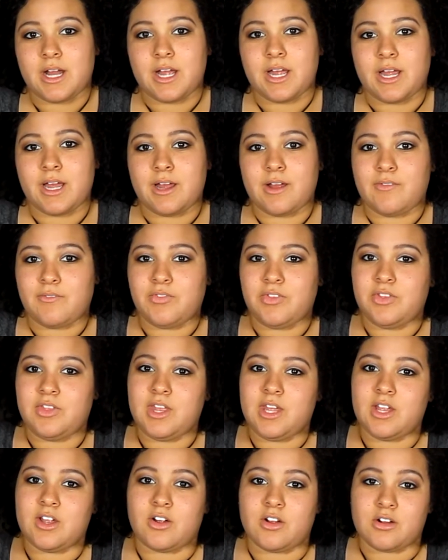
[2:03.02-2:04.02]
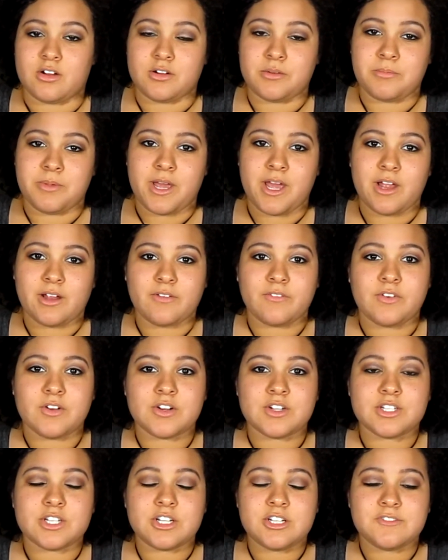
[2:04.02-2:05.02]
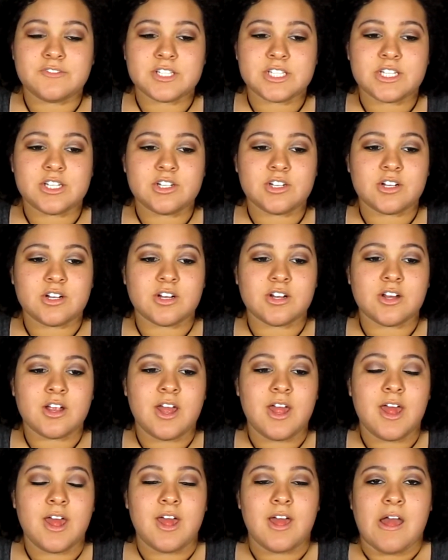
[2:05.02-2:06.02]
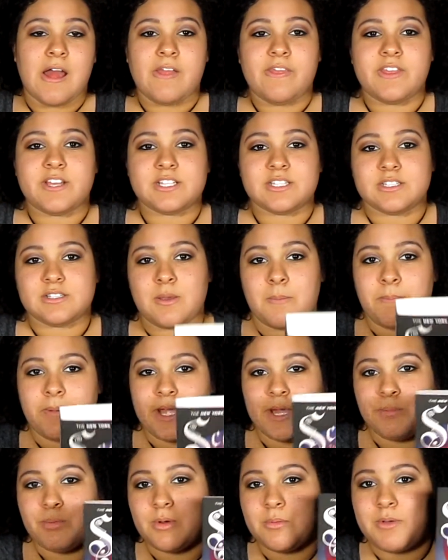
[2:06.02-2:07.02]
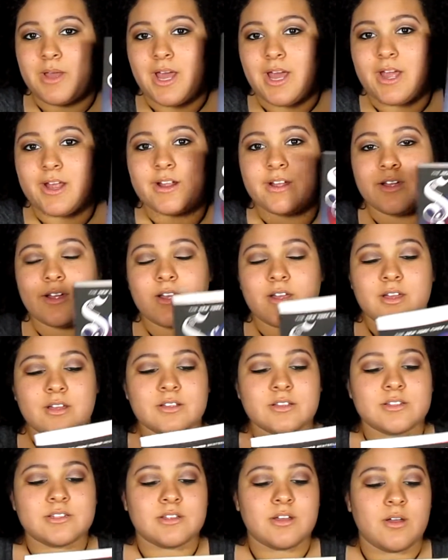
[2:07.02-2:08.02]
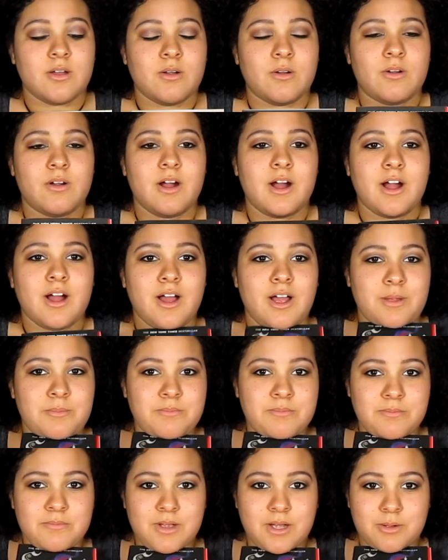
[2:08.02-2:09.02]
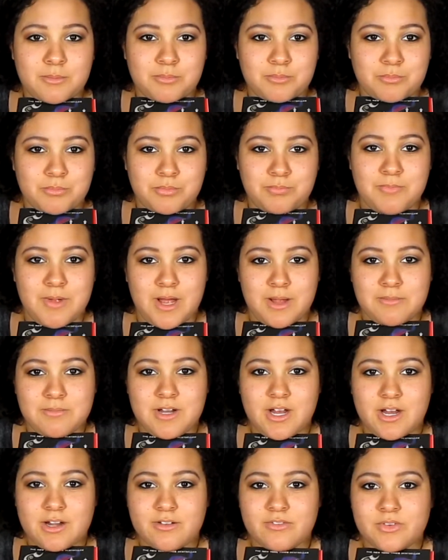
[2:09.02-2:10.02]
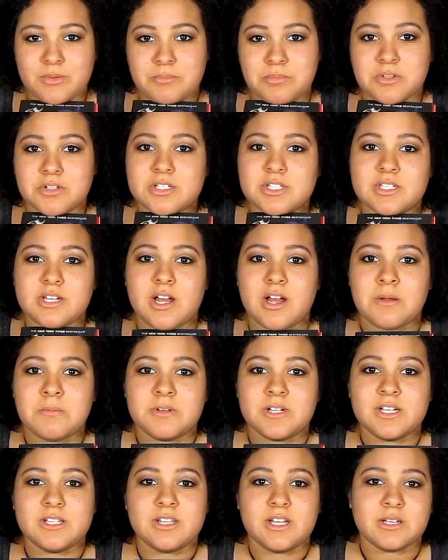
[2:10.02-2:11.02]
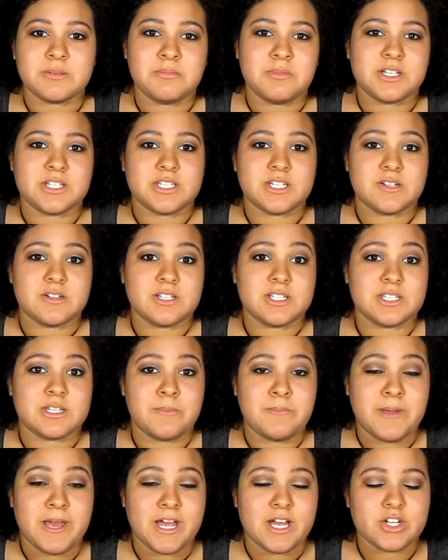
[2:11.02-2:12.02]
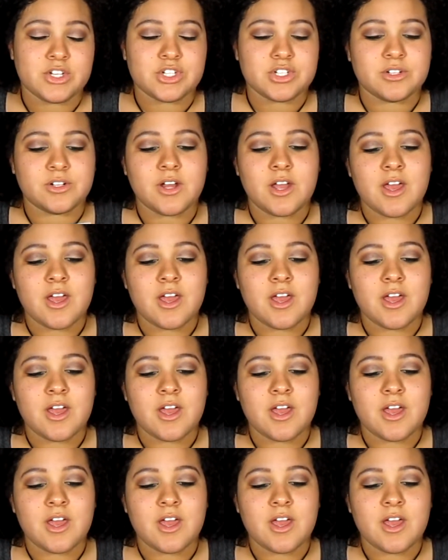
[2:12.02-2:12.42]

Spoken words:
I have the hardback version of Cinder, and this is a paperback. So I'm kind of a book snob, and I like my series to match.